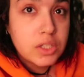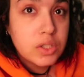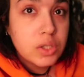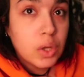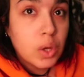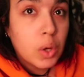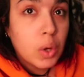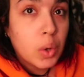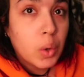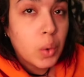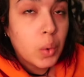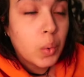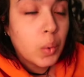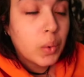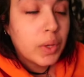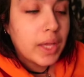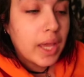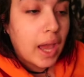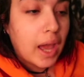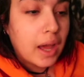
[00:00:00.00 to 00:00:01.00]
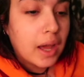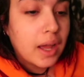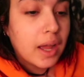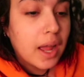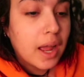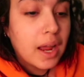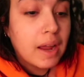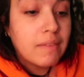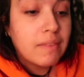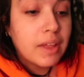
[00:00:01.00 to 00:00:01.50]
So, yeah,
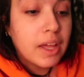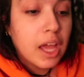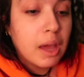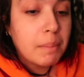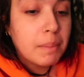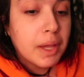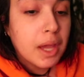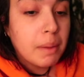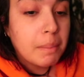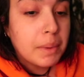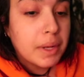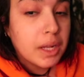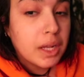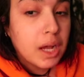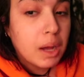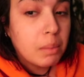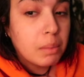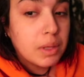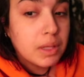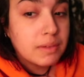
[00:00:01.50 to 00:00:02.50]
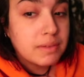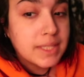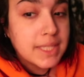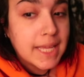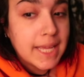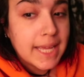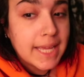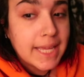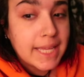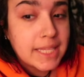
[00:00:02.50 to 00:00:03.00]
I have that coming up in a couple of
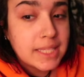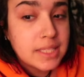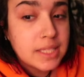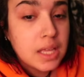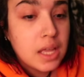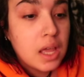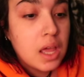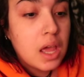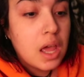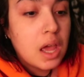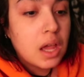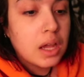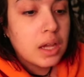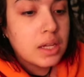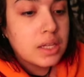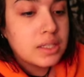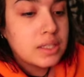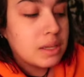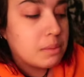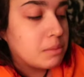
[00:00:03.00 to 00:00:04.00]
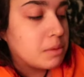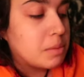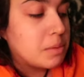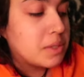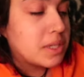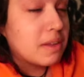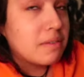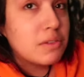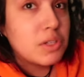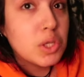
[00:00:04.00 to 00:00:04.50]
days because I'm
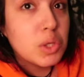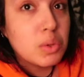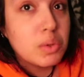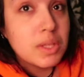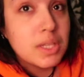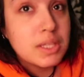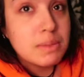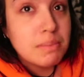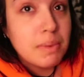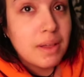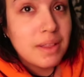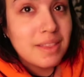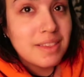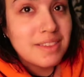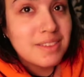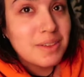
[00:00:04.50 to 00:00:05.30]
supposed to have two this month.